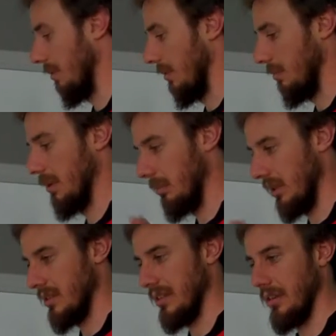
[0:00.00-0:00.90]
with big
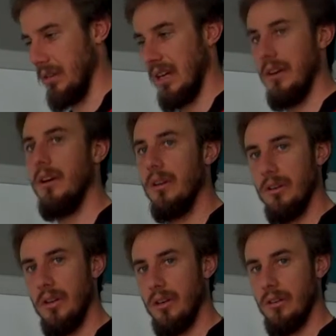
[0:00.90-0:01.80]
blocks of single colour,
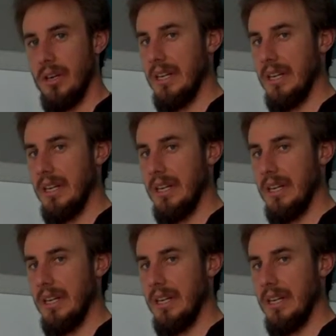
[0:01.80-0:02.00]
not